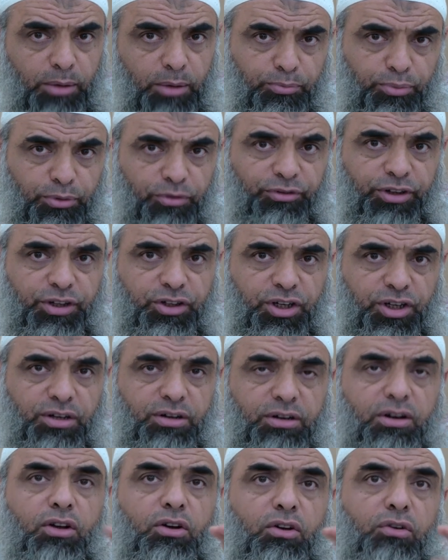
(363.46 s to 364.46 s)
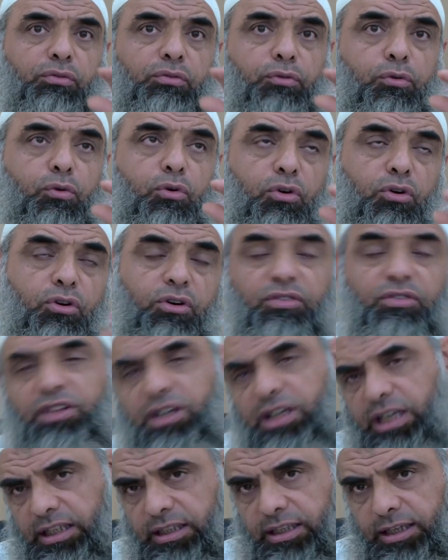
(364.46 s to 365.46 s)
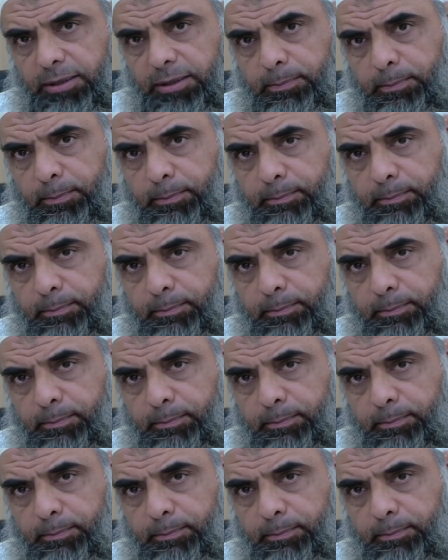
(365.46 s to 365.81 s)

and provision for the needy.